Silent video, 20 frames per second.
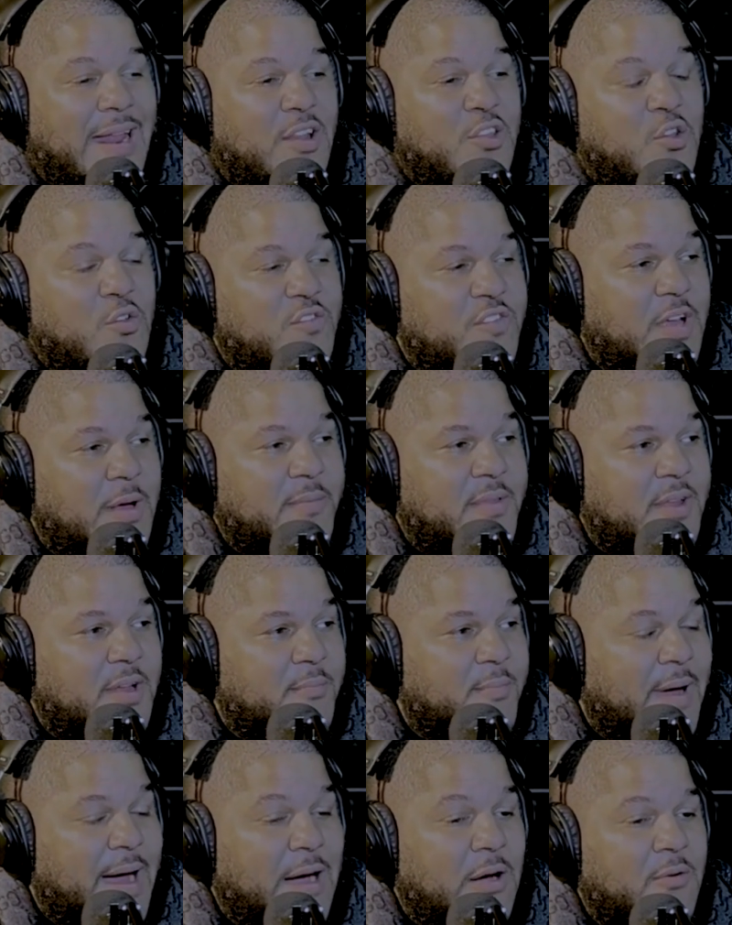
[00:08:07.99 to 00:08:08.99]
do something
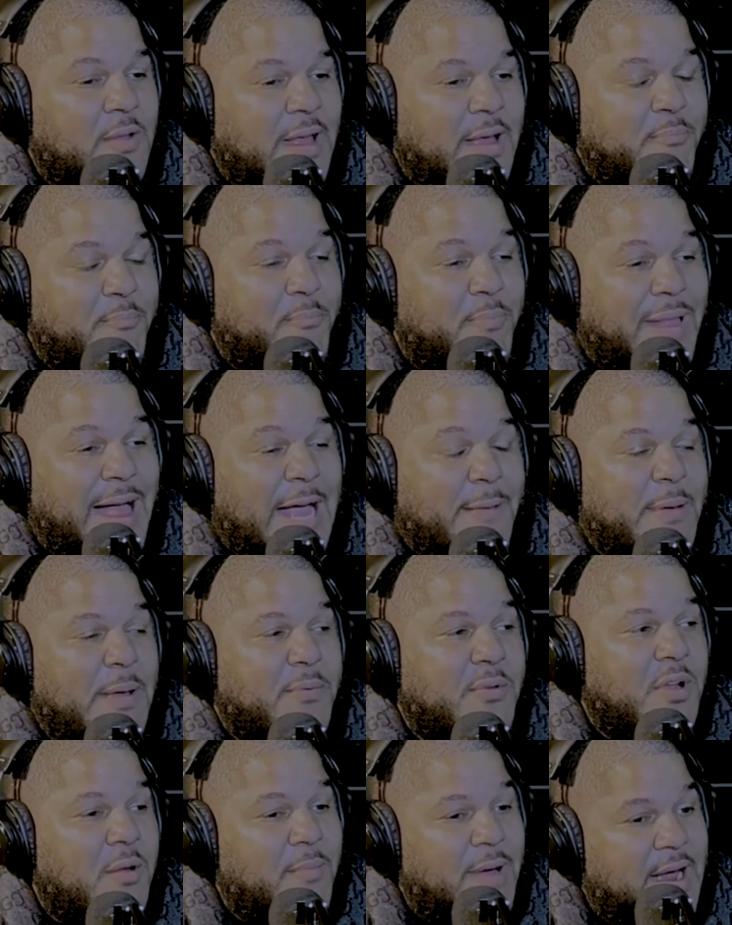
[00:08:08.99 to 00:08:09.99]
about like black
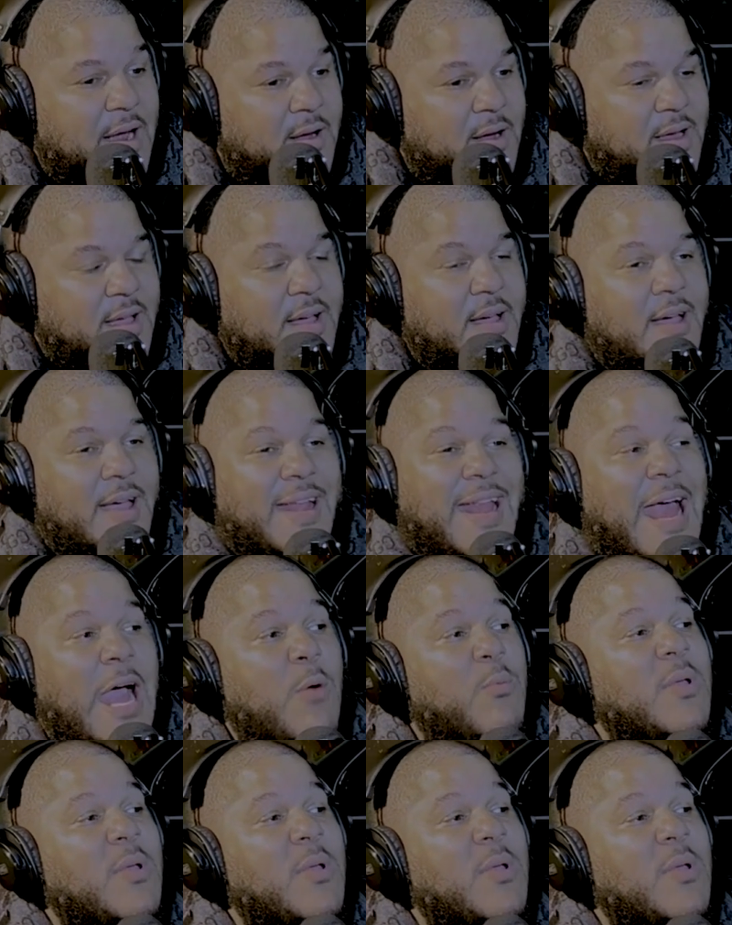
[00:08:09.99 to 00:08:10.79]
people in America and how we